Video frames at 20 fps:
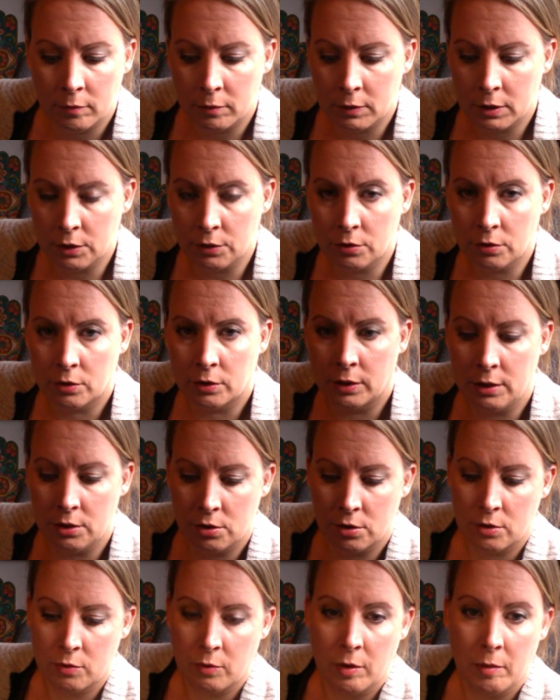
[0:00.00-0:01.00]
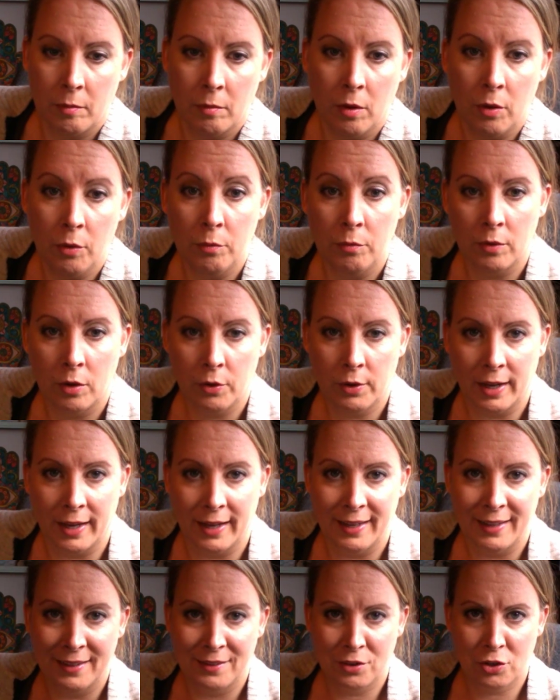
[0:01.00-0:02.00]
This screen just went, oh,
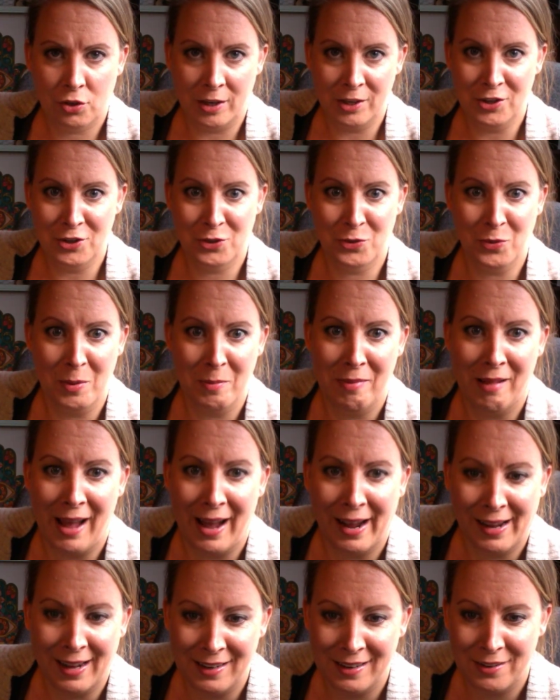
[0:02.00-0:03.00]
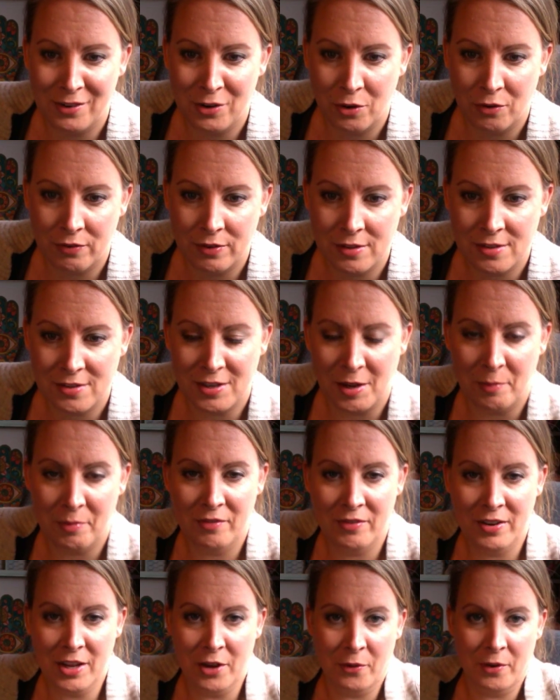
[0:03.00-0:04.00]
okay. Screen just went black. I didn't know if it stopped the
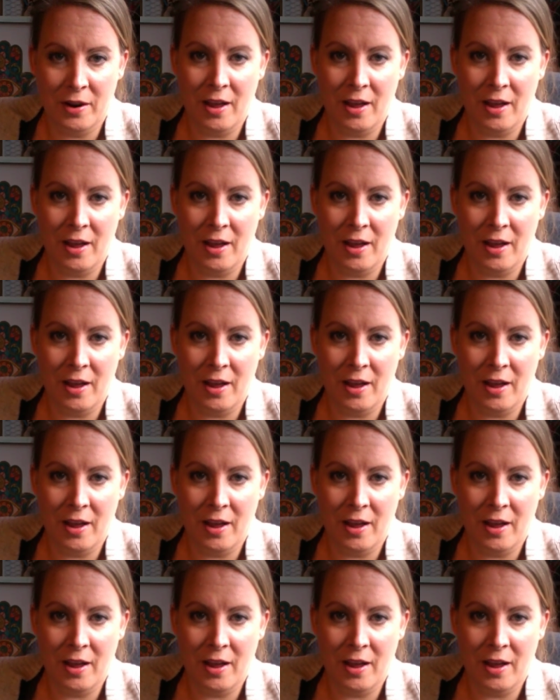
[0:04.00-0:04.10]
video or